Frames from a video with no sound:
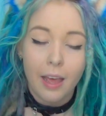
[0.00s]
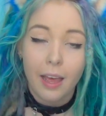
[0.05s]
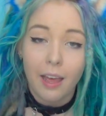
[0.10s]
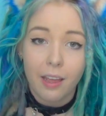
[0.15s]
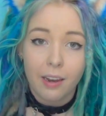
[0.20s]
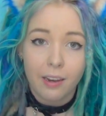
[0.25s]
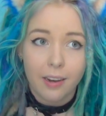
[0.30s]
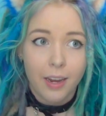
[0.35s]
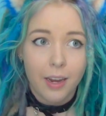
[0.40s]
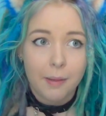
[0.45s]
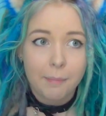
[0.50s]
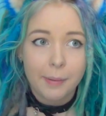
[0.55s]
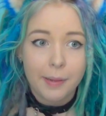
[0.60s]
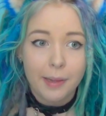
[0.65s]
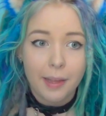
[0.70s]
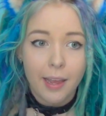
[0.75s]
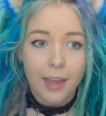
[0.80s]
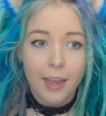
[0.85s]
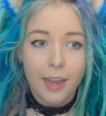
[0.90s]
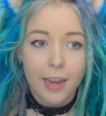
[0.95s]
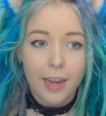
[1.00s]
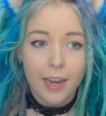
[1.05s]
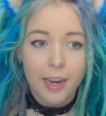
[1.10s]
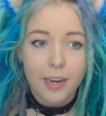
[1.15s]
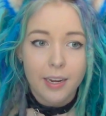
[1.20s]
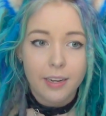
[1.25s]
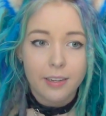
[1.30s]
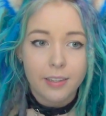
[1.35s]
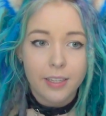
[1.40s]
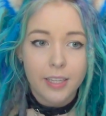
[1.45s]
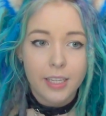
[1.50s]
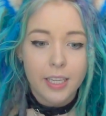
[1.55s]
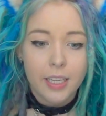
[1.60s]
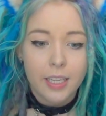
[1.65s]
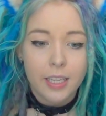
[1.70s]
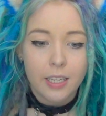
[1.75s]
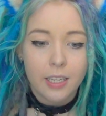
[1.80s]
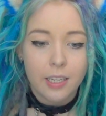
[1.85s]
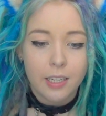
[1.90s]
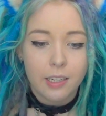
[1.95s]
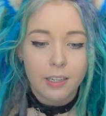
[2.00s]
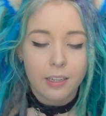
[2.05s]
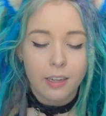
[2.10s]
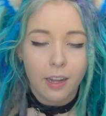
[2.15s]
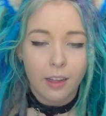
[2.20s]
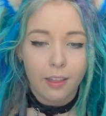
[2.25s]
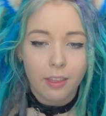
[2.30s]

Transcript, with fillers: and I played in